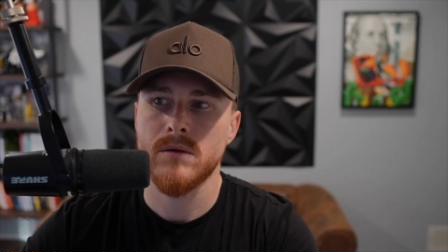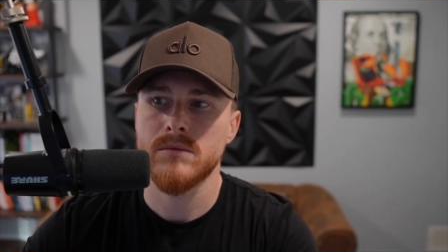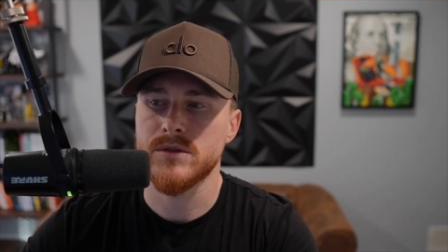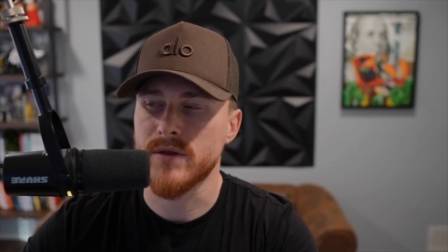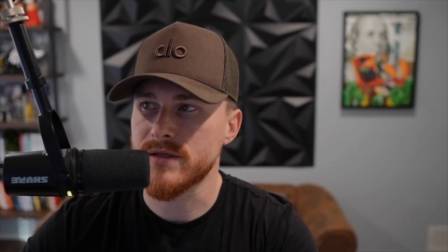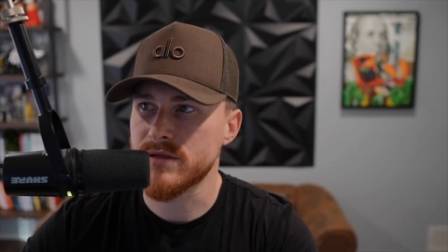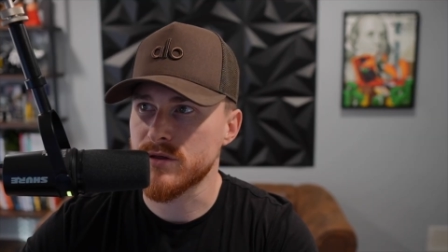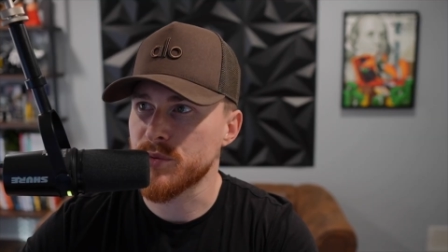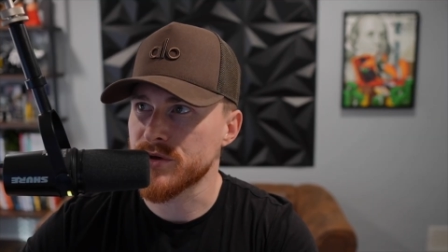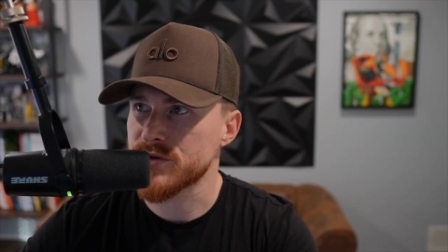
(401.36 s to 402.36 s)
So that's
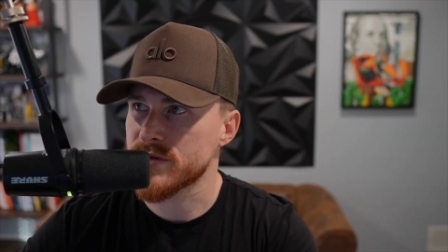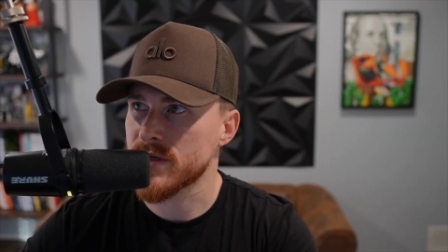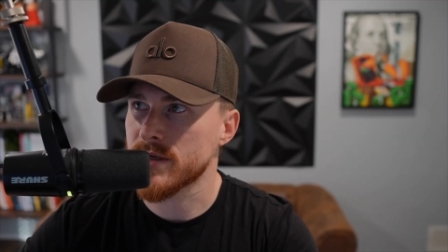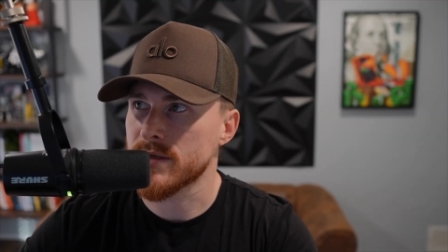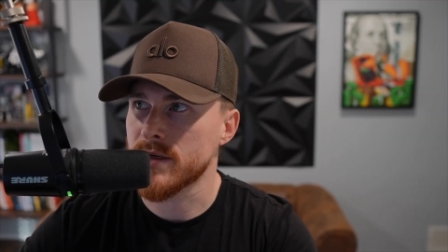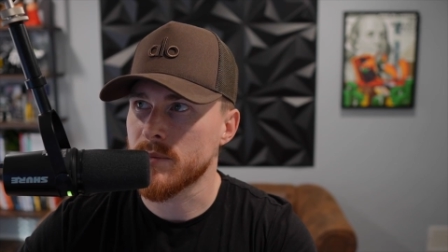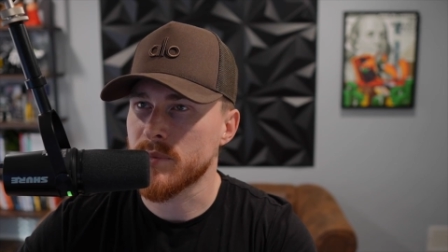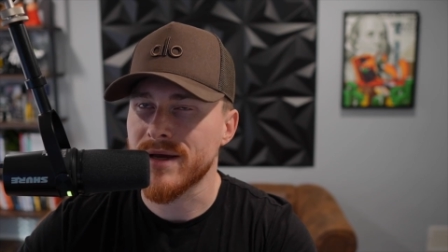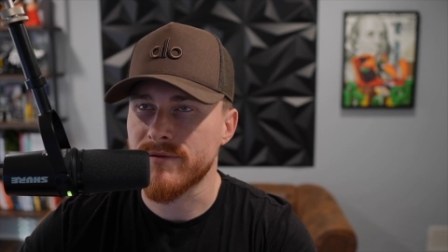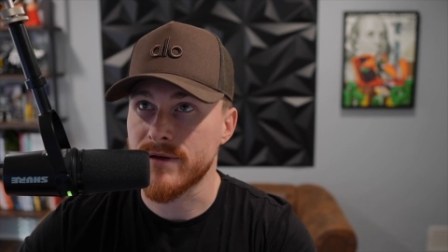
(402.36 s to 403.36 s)
super interesting. And I'm
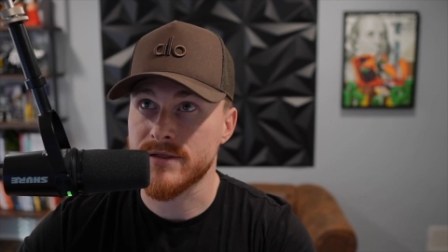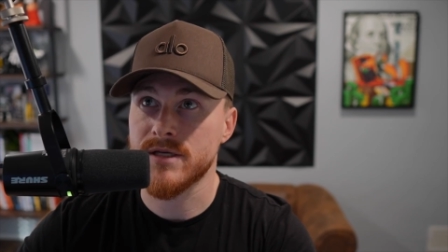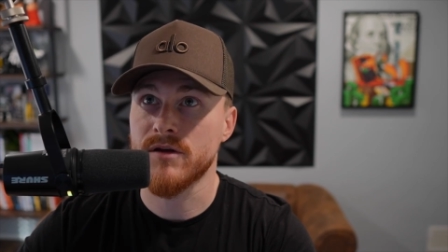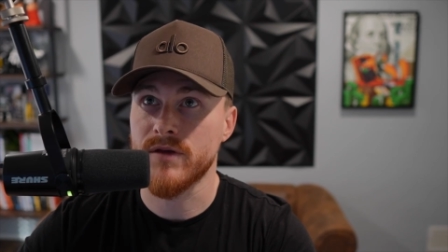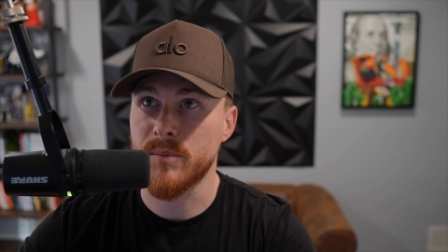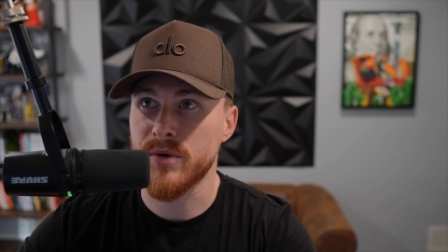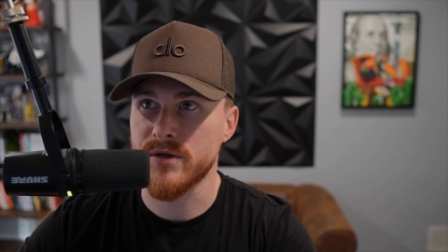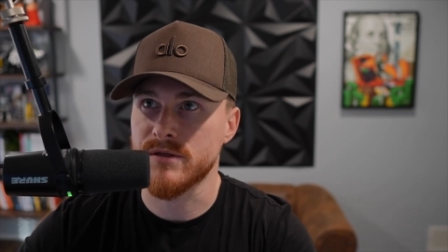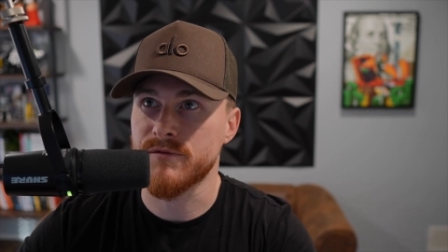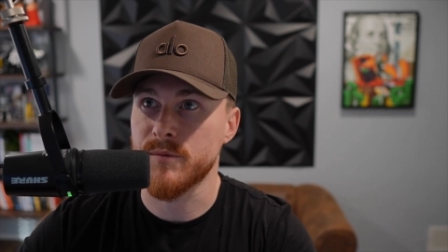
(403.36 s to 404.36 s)
probably giving a ton of like
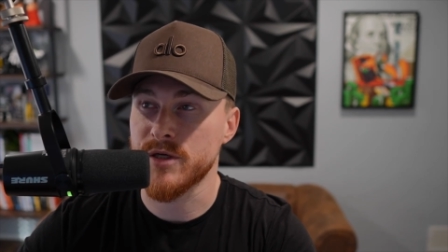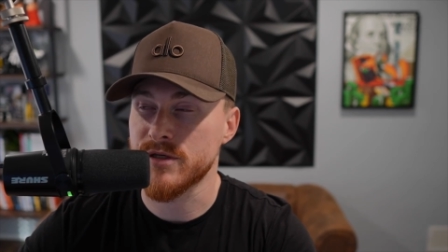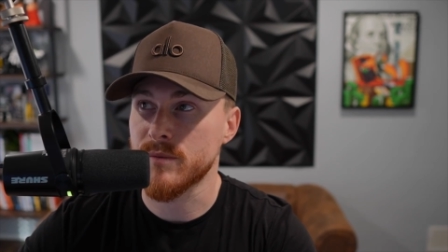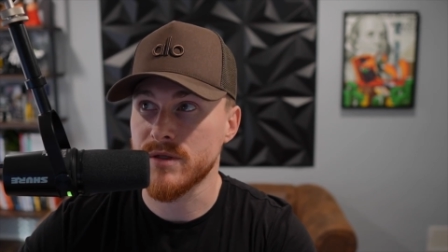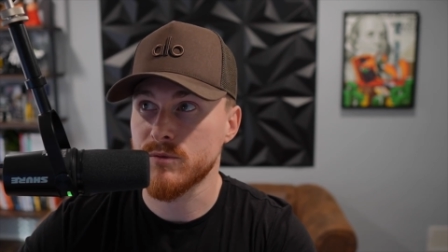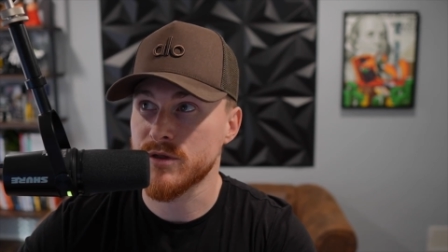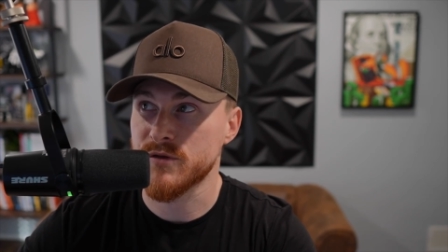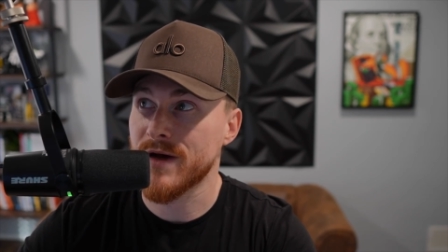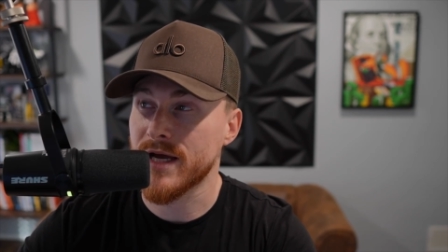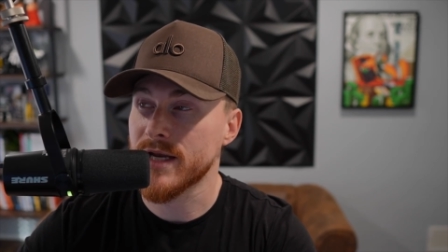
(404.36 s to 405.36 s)
personal information here, but which is
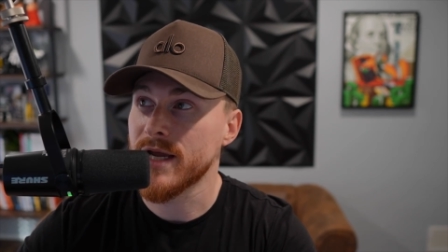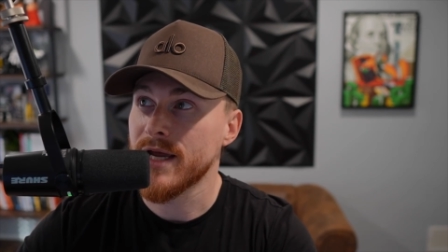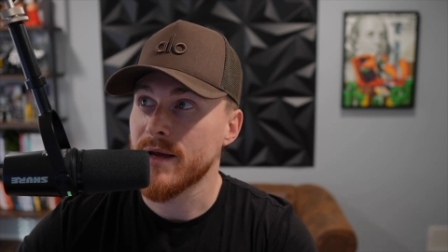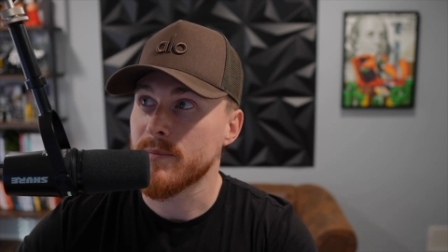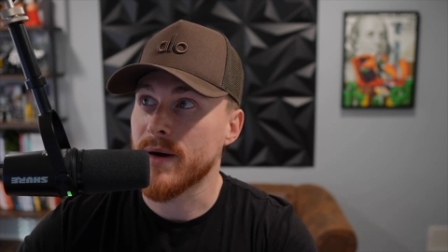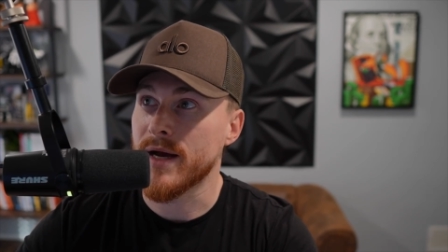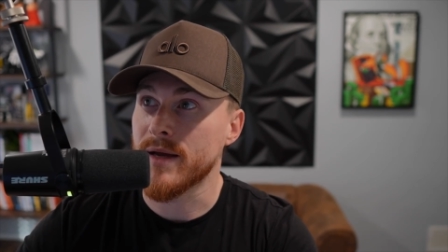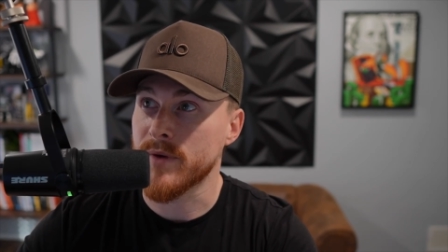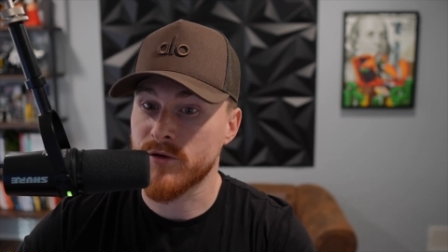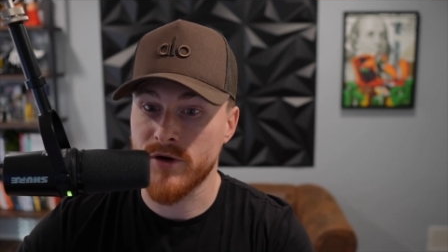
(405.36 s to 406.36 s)
fine.
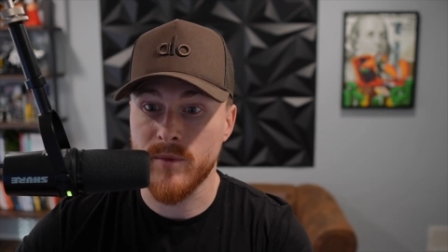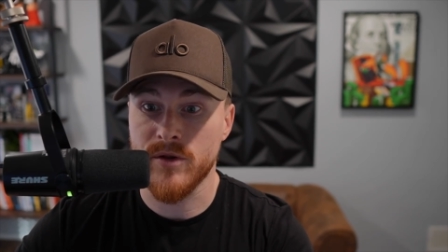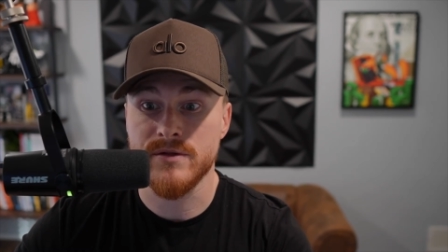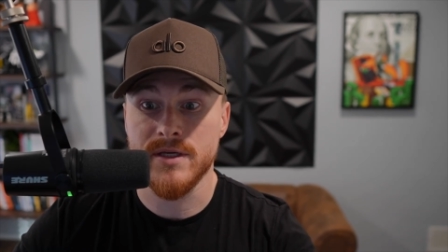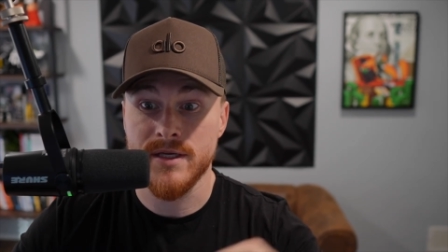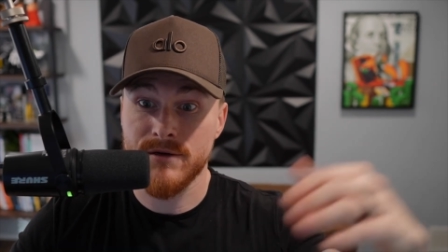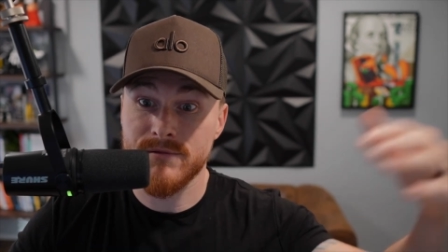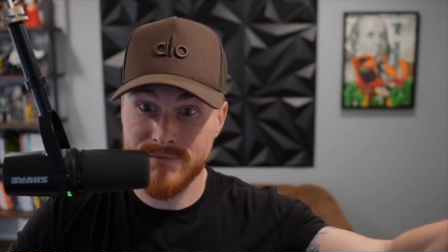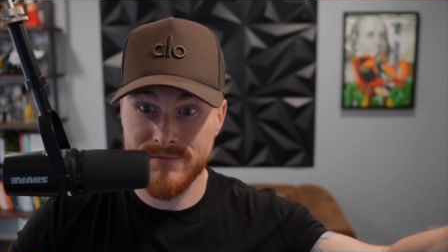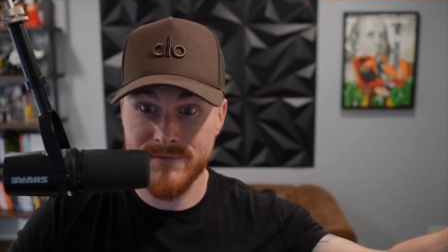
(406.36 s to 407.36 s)
My grandmother's in a,
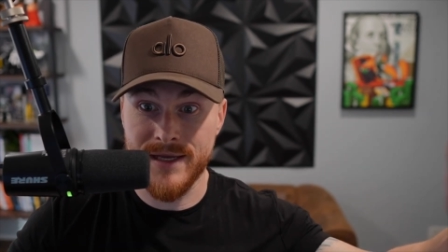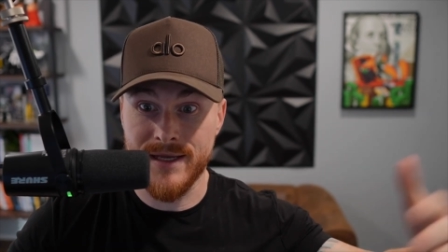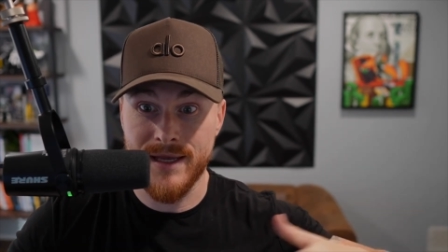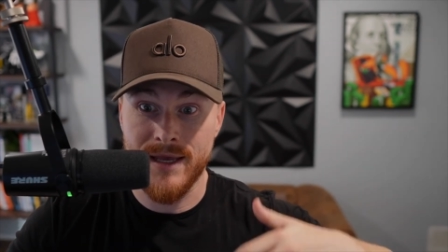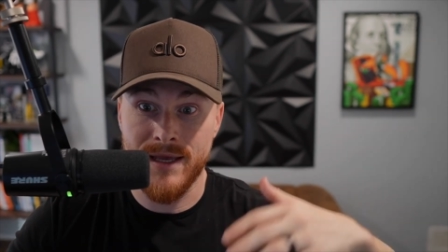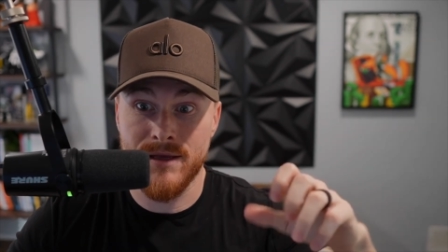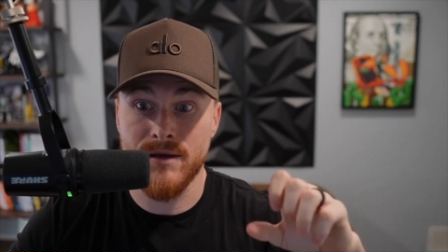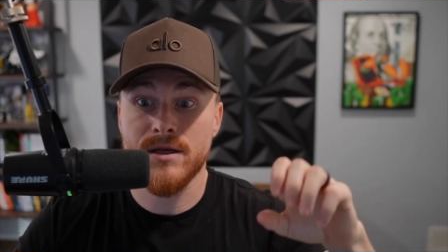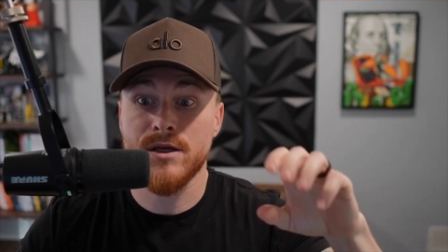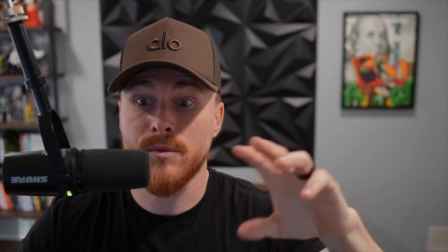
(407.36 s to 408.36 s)
like a
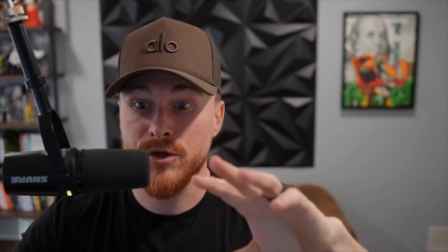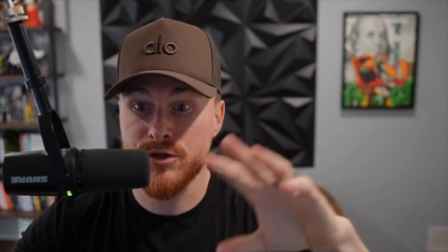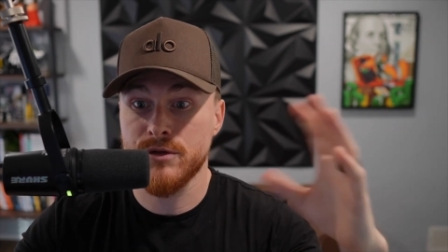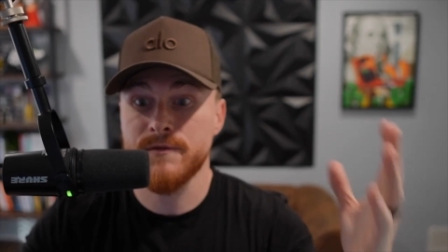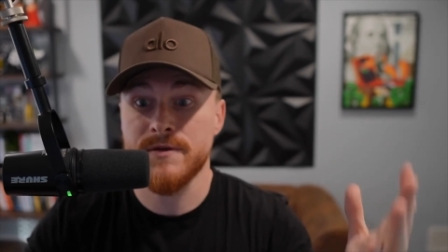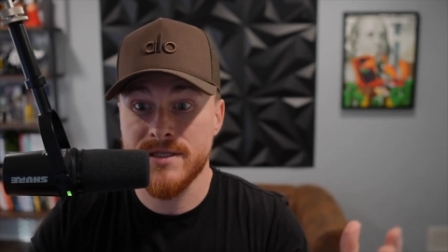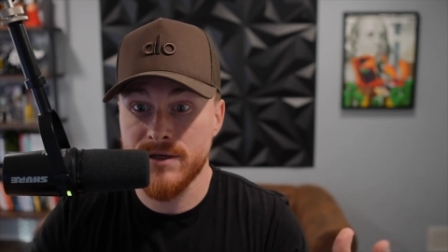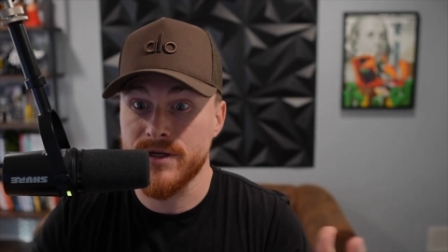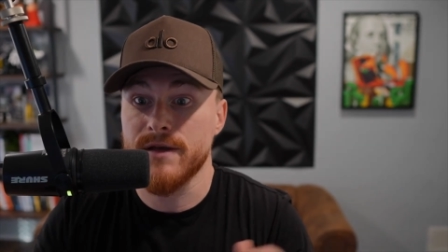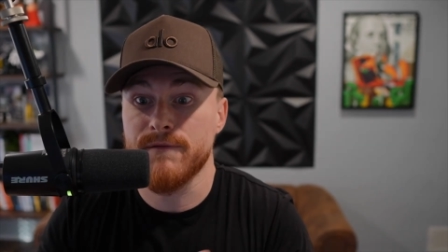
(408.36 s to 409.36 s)
commercial
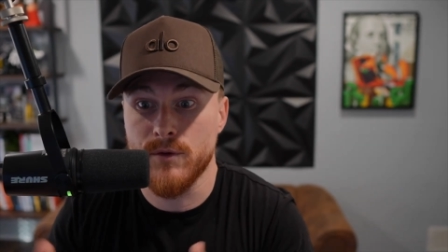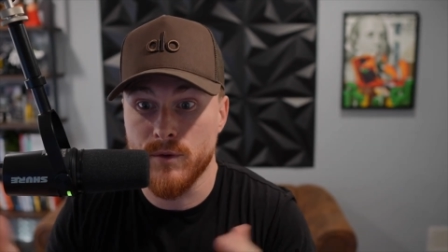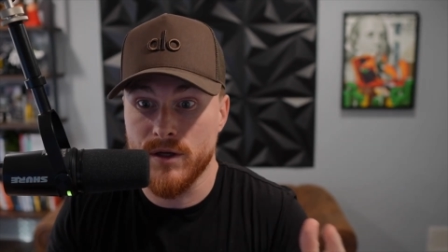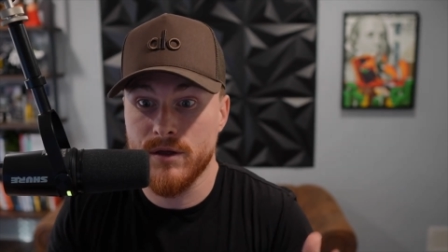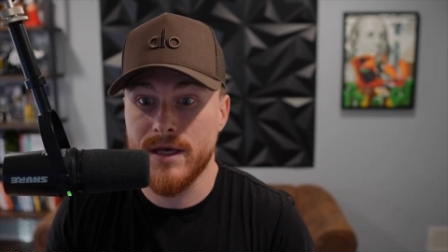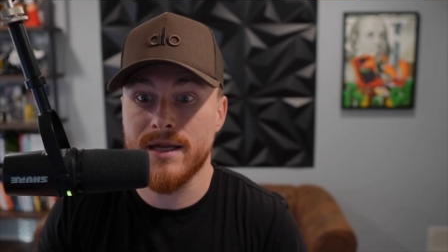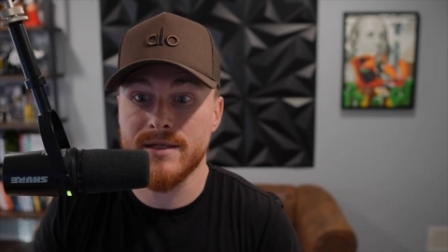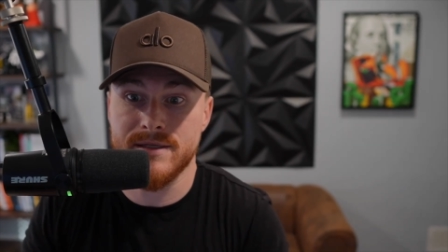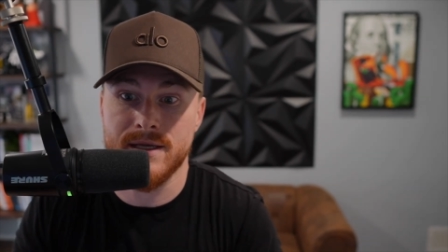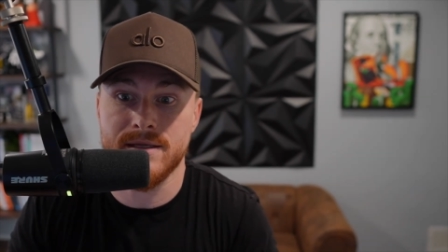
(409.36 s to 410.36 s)
facility, if you will. And
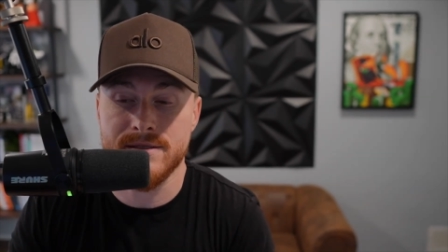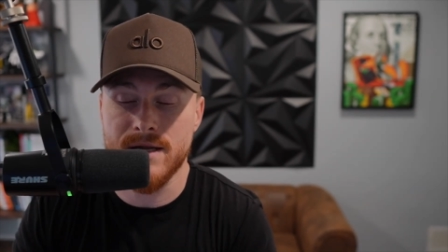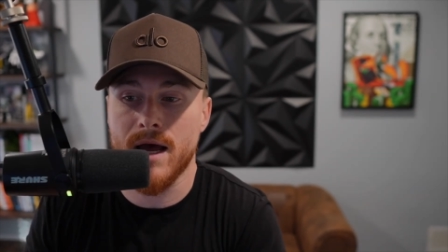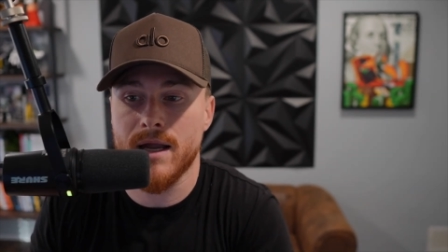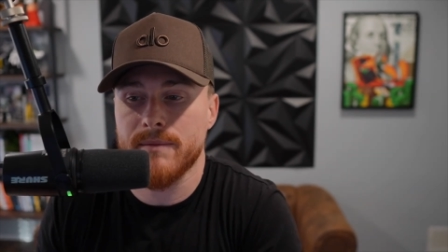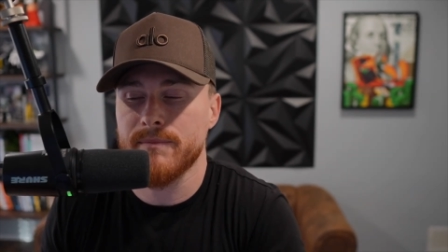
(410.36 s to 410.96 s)
it's not...